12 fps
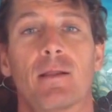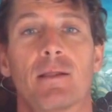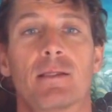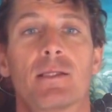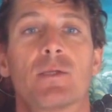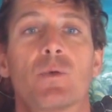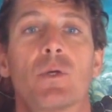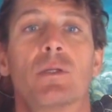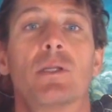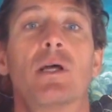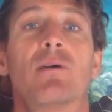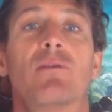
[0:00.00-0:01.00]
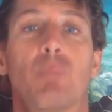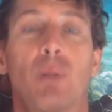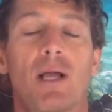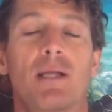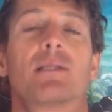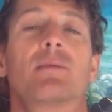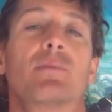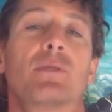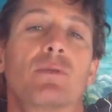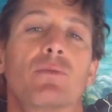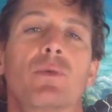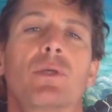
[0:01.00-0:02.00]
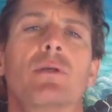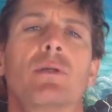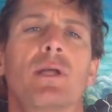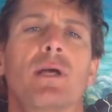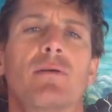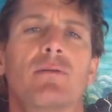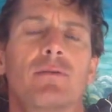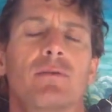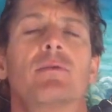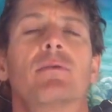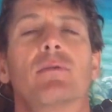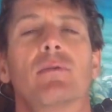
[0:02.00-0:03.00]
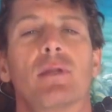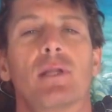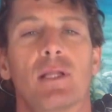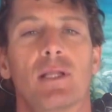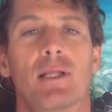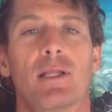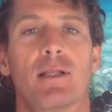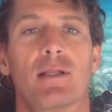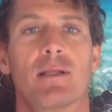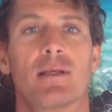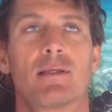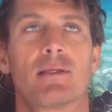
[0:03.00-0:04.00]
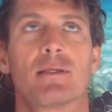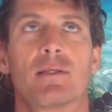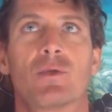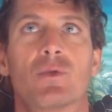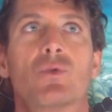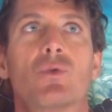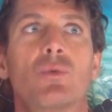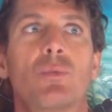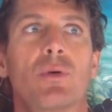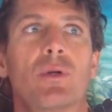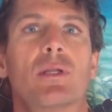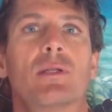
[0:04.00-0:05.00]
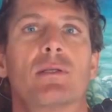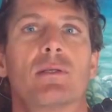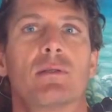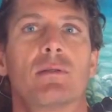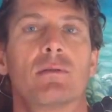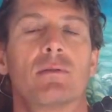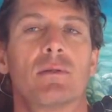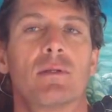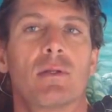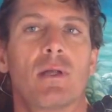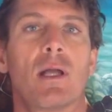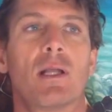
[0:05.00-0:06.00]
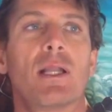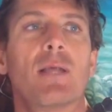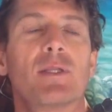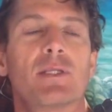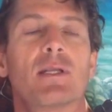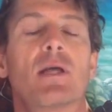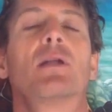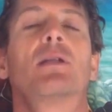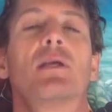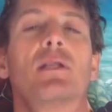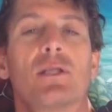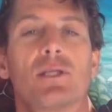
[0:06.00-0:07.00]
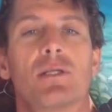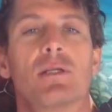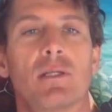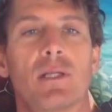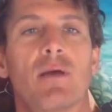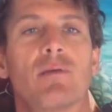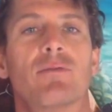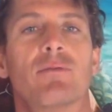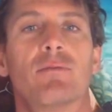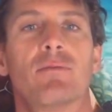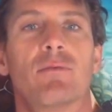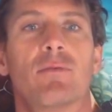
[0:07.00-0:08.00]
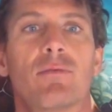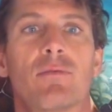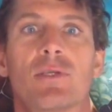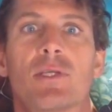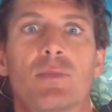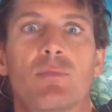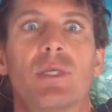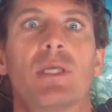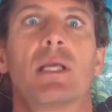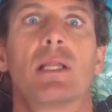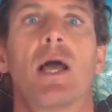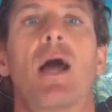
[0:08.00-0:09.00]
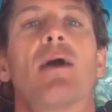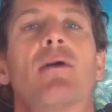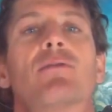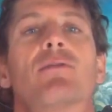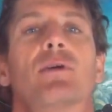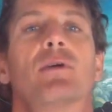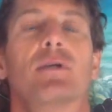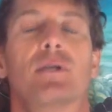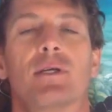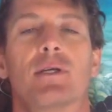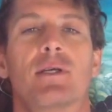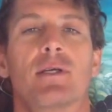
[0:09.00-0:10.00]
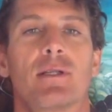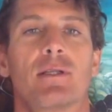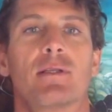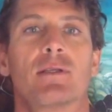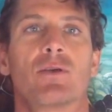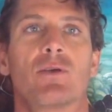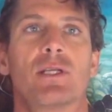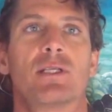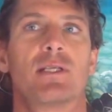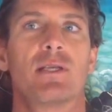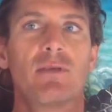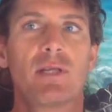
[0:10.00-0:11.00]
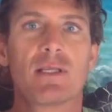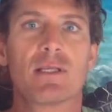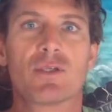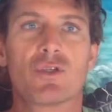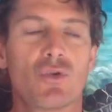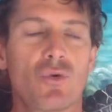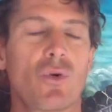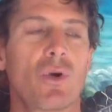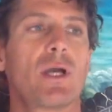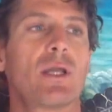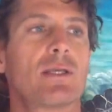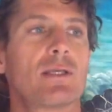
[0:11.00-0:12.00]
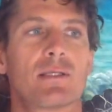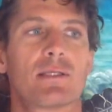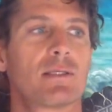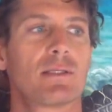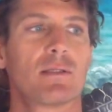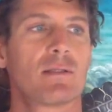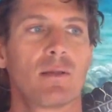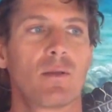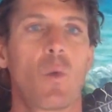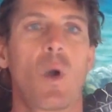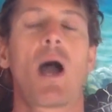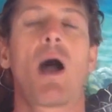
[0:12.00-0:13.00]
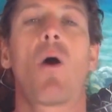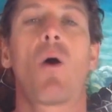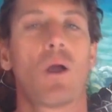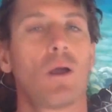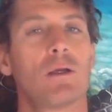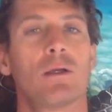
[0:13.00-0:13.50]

This is where love blossoms, real love. This exuberant, unlimited, unconditional love for just being alive. This creativity, this joy, this wow